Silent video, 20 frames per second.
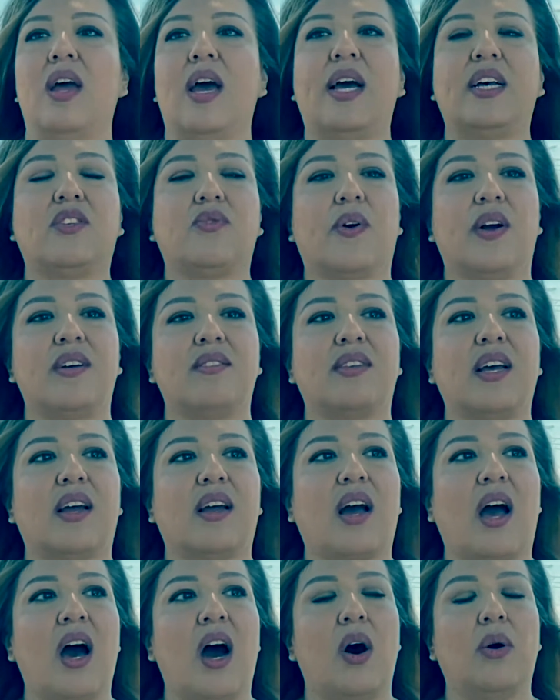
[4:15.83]
as far as, like,
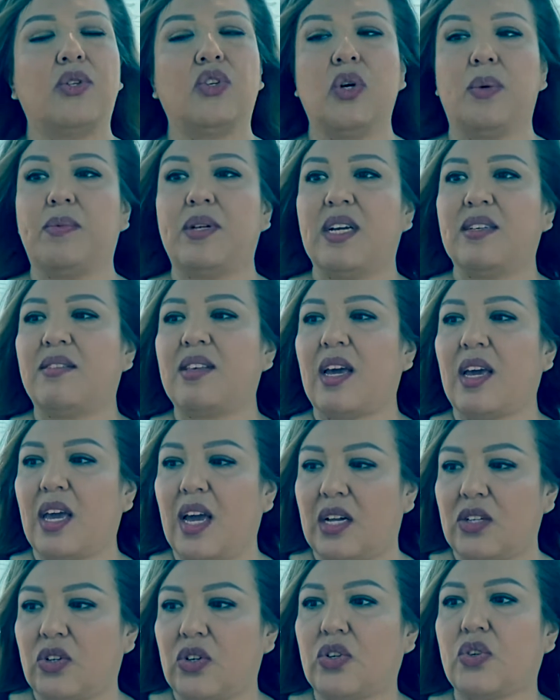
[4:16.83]
how to obtain
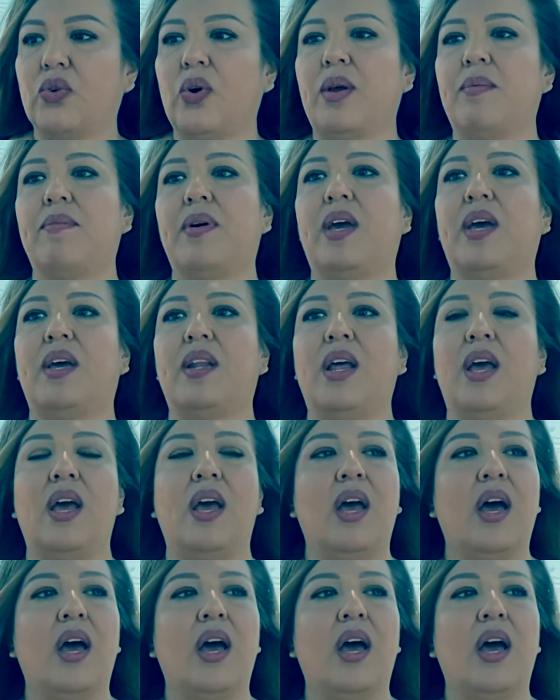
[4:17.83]
psychiatric treatment,